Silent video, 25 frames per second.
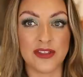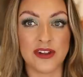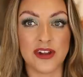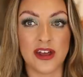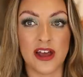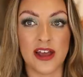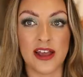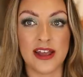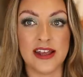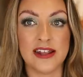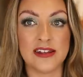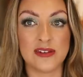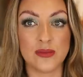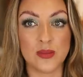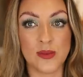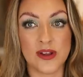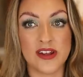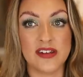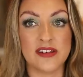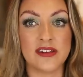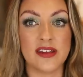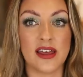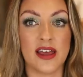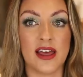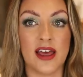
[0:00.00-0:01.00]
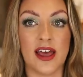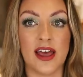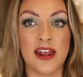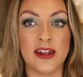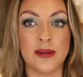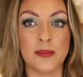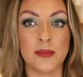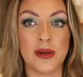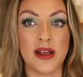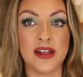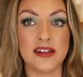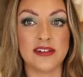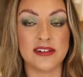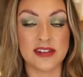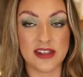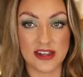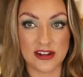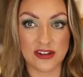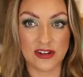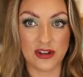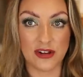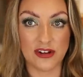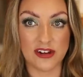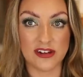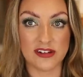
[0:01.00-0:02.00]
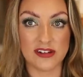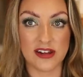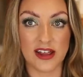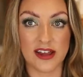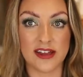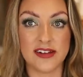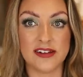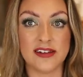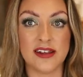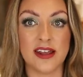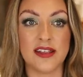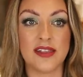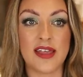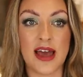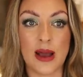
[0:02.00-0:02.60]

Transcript: that I, it's winter and my skin tone is lighter.